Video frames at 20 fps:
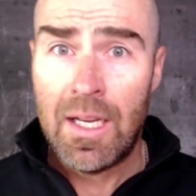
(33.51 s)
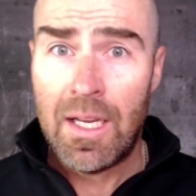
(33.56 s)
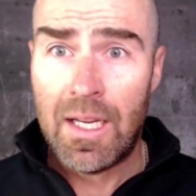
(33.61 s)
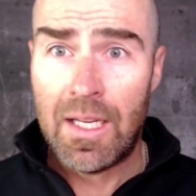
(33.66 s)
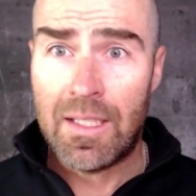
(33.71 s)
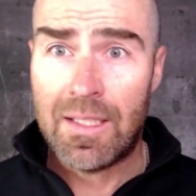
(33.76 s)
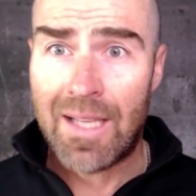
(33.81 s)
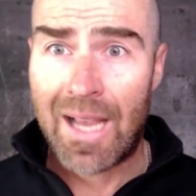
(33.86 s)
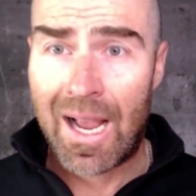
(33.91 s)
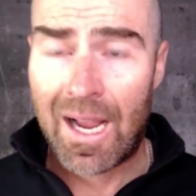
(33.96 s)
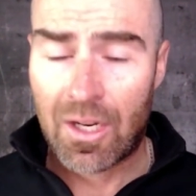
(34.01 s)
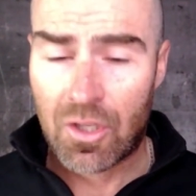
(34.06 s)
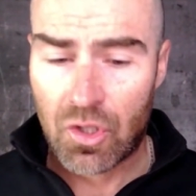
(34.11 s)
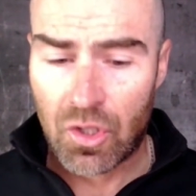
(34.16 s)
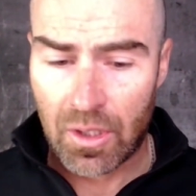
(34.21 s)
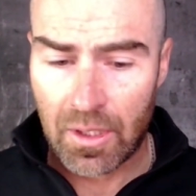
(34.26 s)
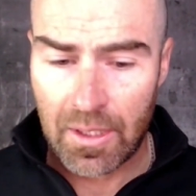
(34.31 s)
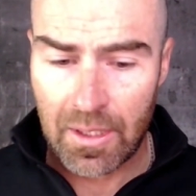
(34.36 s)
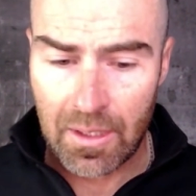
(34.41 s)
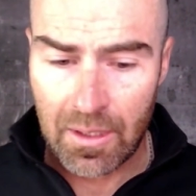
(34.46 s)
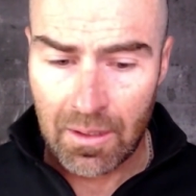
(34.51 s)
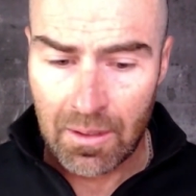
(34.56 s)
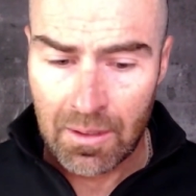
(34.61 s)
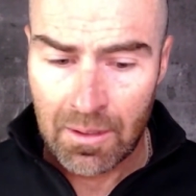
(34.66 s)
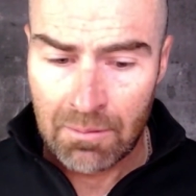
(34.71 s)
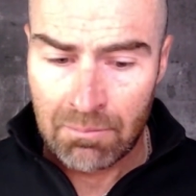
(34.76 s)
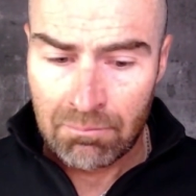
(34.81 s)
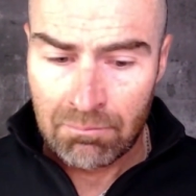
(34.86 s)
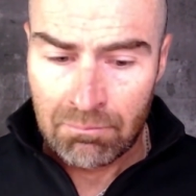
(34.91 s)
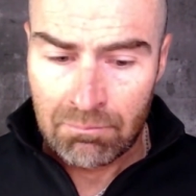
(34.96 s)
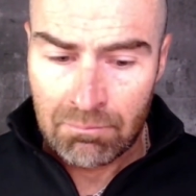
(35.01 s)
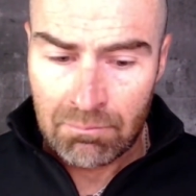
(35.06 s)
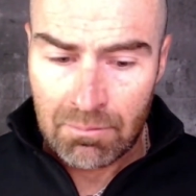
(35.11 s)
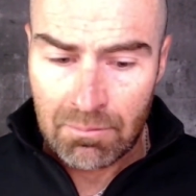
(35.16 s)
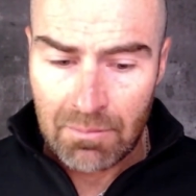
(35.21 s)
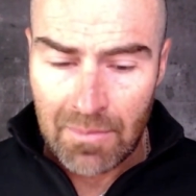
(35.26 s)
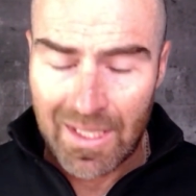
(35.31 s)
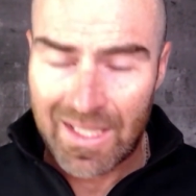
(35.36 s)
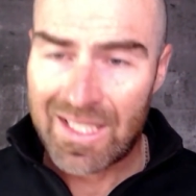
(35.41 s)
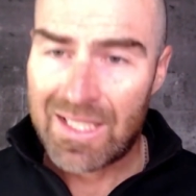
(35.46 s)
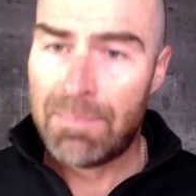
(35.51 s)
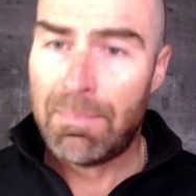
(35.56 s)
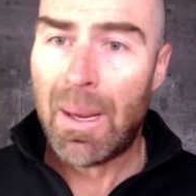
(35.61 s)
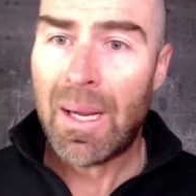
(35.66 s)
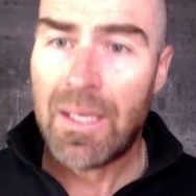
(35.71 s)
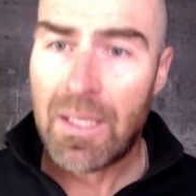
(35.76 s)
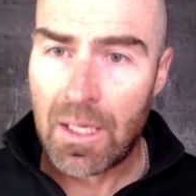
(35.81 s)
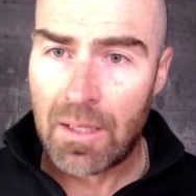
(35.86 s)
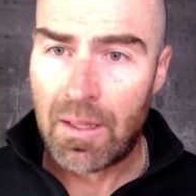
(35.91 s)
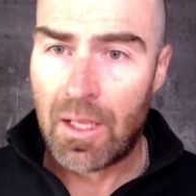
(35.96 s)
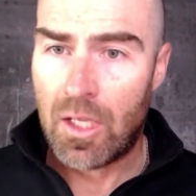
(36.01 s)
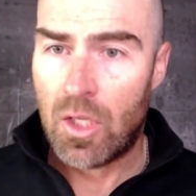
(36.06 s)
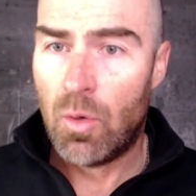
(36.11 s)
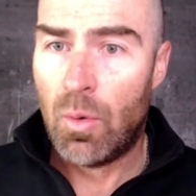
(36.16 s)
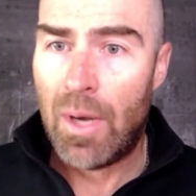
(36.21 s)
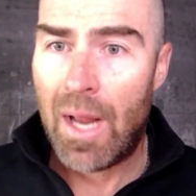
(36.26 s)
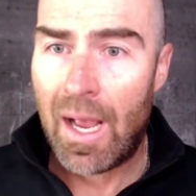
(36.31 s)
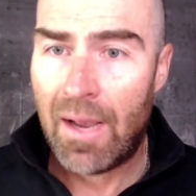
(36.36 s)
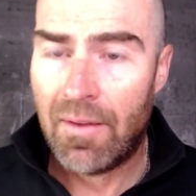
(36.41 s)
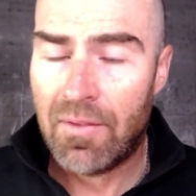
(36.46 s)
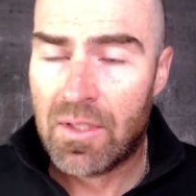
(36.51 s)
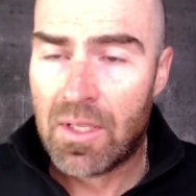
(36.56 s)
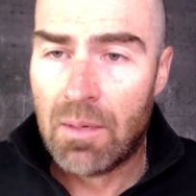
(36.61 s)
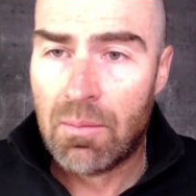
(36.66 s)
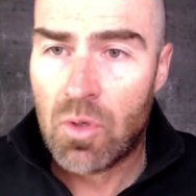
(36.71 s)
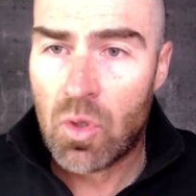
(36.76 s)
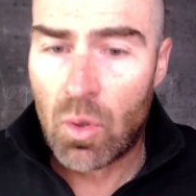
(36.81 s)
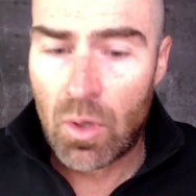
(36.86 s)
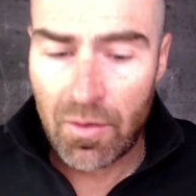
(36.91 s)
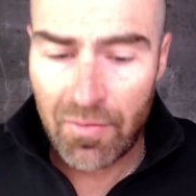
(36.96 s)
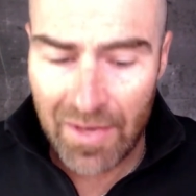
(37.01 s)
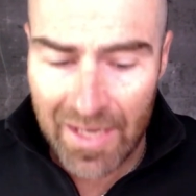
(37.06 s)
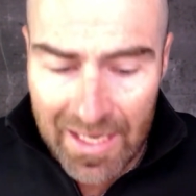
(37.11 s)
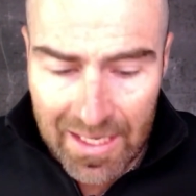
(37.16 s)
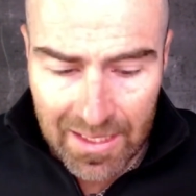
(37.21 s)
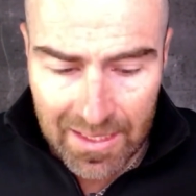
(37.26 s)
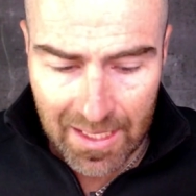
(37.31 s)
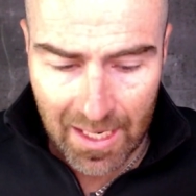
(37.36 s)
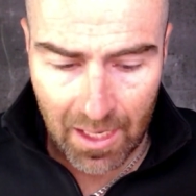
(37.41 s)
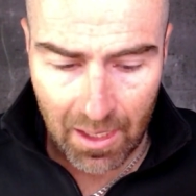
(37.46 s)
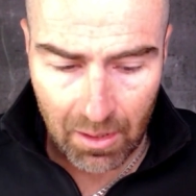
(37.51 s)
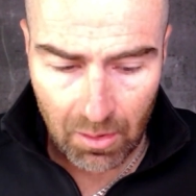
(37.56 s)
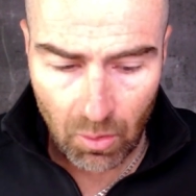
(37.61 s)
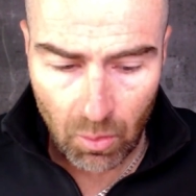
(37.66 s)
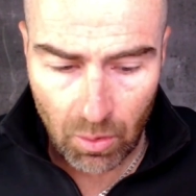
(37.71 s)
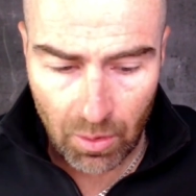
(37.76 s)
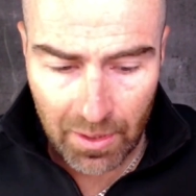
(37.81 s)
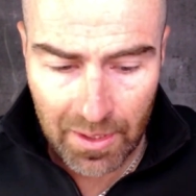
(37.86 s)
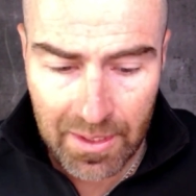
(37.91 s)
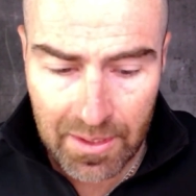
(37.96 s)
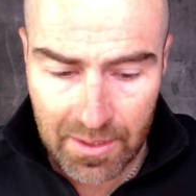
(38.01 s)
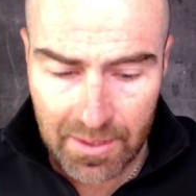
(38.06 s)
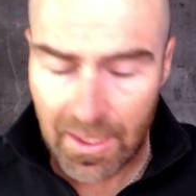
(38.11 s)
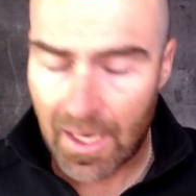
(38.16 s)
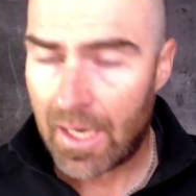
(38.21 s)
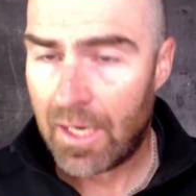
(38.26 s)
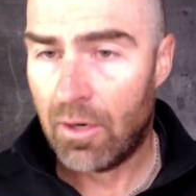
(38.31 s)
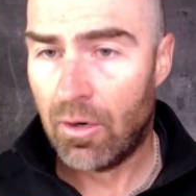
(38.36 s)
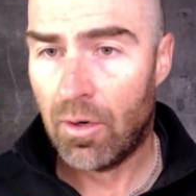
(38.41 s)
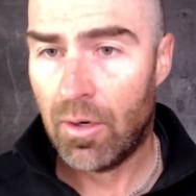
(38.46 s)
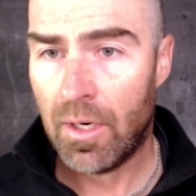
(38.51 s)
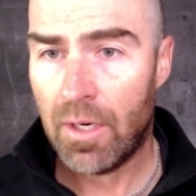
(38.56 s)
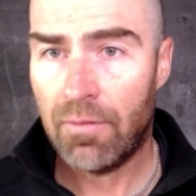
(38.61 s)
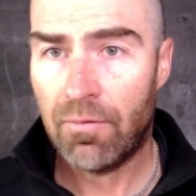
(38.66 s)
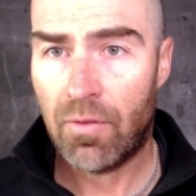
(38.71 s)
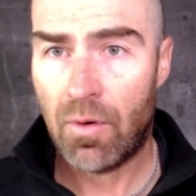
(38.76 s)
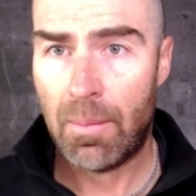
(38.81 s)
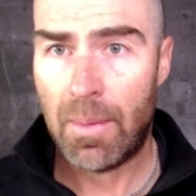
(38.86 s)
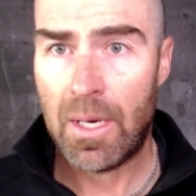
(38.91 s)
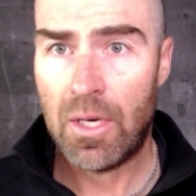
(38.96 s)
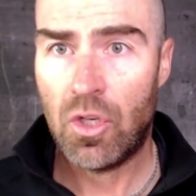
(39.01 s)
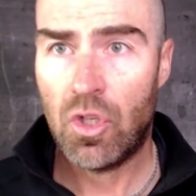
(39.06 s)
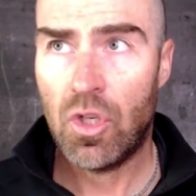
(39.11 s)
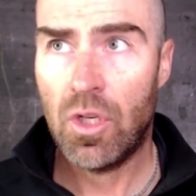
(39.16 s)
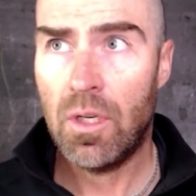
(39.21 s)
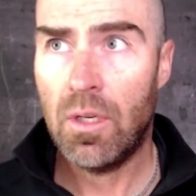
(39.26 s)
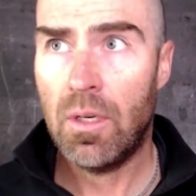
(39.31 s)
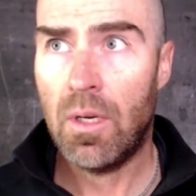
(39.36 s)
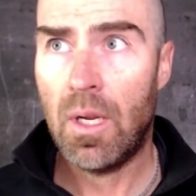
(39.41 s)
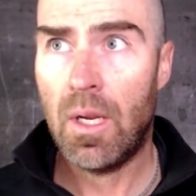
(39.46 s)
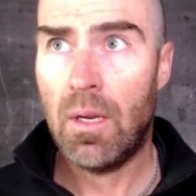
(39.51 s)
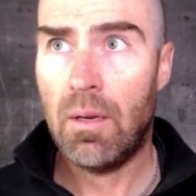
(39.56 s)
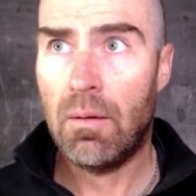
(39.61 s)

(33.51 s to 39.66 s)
it's actually expected that you would have some sort of intel or insider information